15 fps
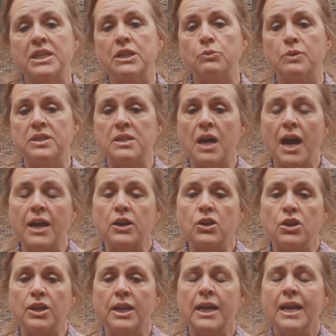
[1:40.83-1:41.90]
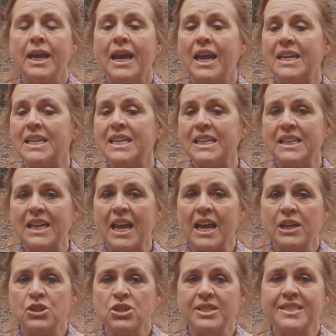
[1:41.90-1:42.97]
he retired, and he had
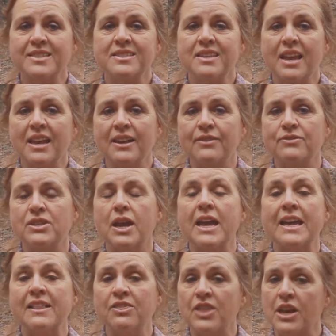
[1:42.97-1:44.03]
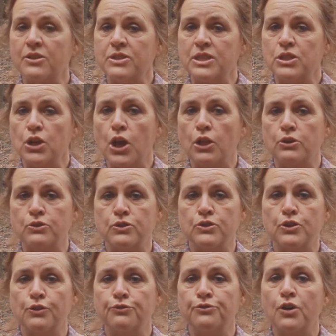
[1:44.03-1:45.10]
actually saved $8,000
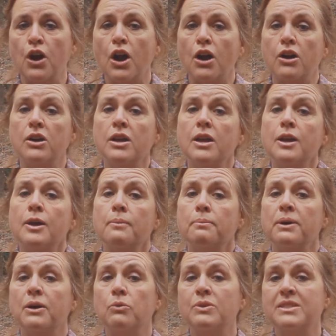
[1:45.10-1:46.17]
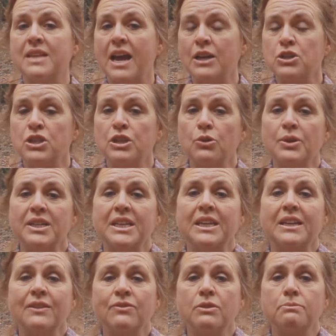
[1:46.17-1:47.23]
so far, but was actually going to
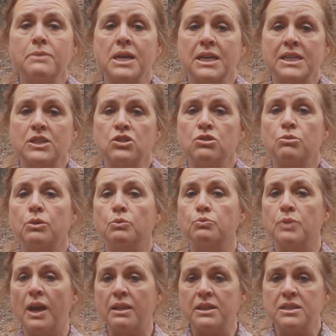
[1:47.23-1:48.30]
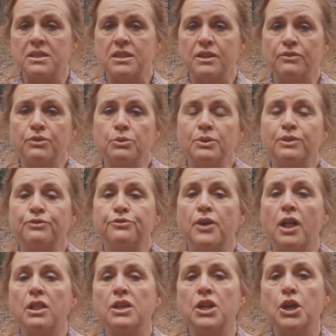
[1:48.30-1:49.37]
give the money to a relative who had
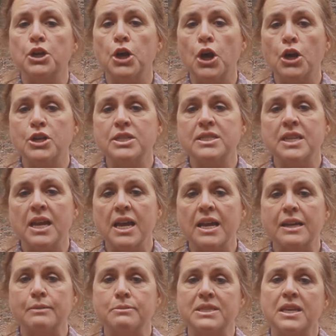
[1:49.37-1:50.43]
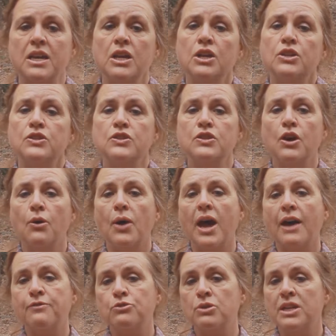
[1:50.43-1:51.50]
fallen on hard times. So
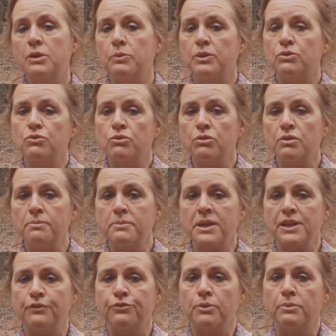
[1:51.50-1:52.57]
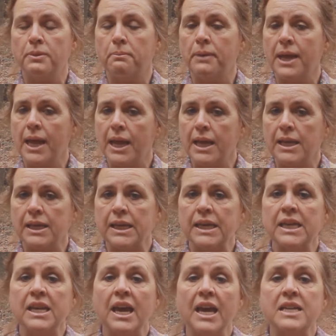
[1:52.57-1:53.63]
after he withdrew the money from the bank,
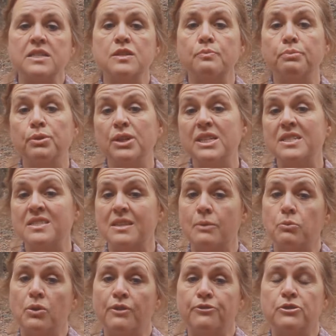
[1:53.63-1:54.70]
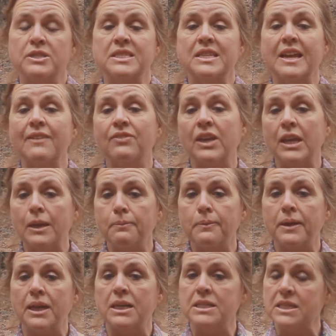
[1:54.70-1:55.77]
he had to put it somewhere for
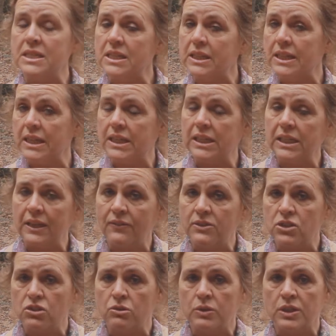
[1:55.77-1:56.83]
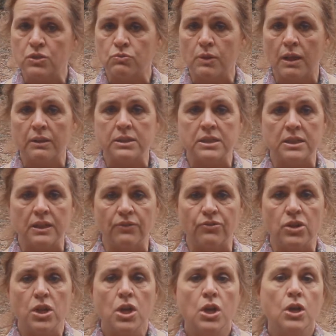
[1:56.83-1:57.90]
safekeeping until he could give it to his relative.
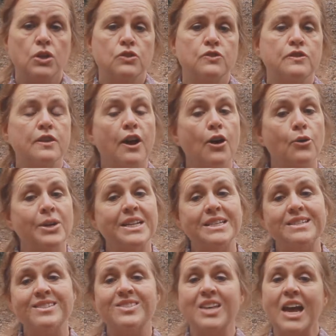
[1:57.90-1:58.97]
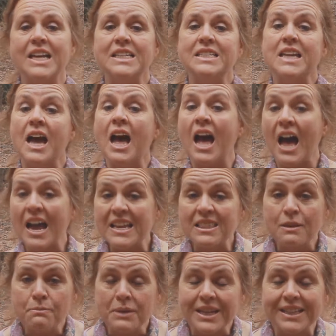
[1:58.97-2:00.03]
So he decided to hide
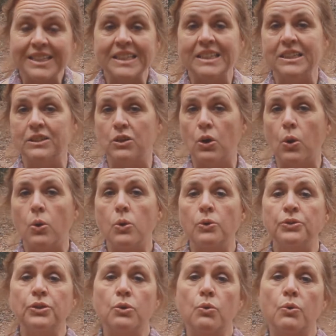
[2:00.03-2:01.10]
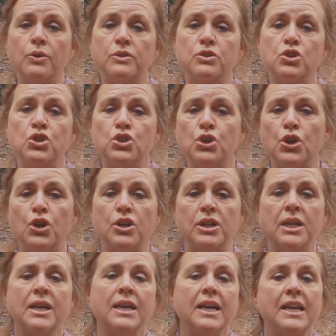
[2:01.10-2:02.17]
the money in an old orange shirt
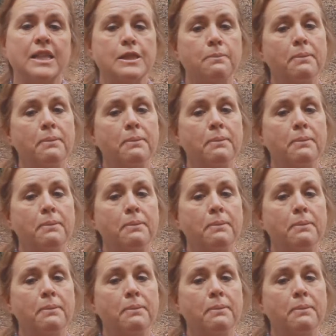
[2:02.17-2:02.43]
in the